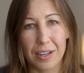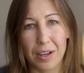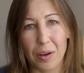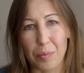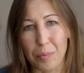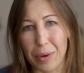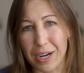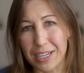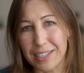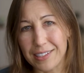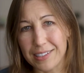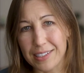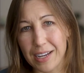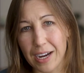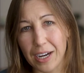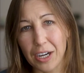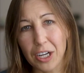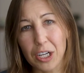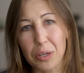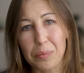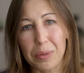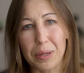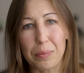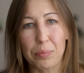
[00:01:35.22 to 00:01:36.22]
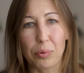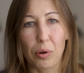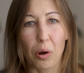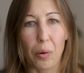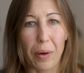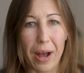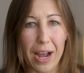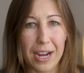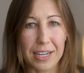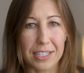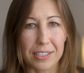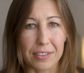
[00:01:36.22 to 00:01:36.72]
My desire to be
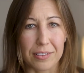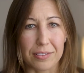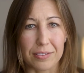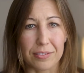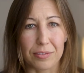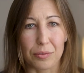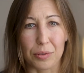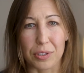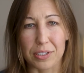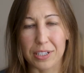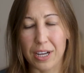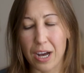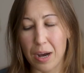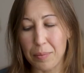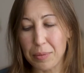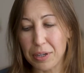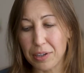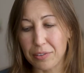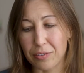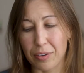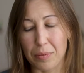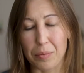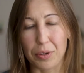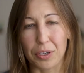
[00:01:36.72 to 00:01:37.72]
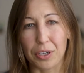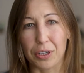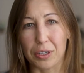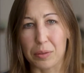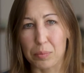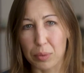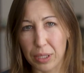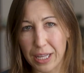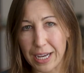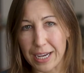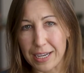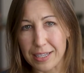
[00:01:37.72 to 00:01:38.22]
proactive was coming from a good
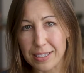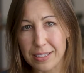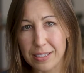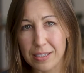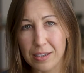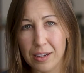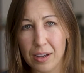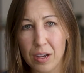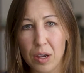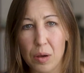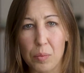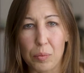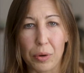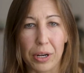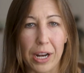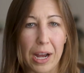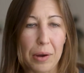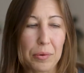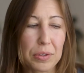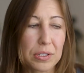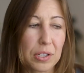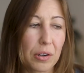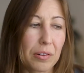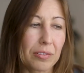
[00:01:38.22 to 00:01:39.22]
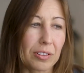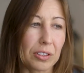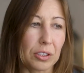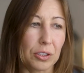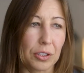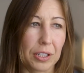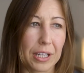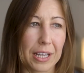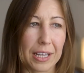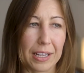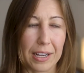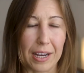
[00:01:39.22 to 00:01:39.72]
place, but I was
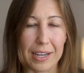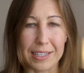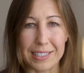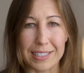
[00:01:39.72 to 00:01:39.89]
overlooking a